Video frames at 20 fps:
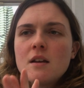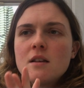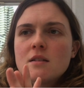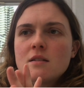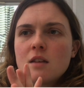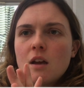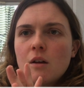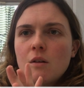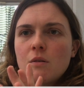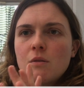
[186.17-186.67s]

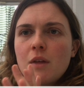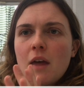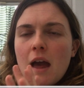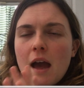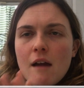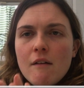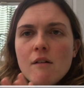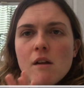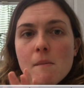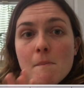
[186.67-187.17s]
So the
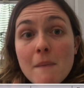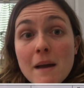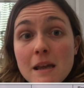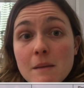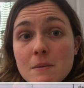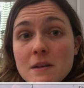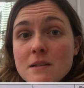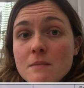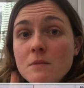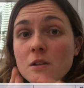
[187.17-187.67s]
area may
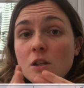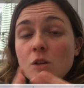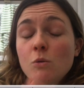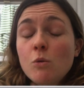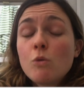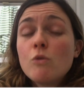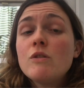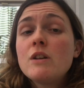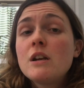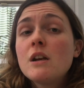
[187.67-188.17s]
be something you
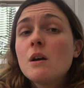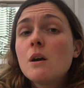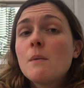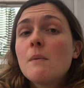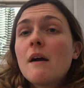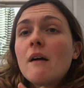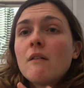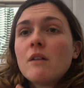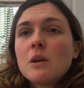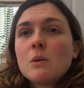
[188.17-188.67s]
already know
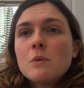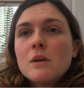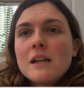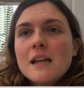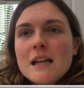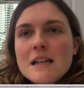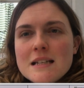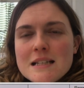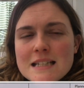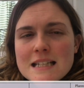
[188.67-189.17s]
about and you want
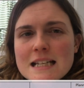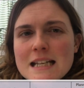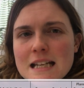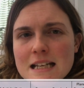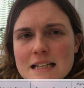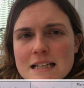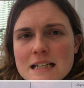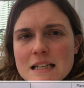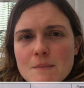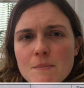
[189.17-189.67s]
to dig
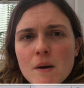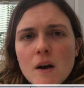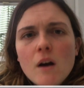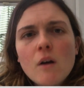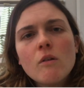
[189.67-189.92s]
in deeper,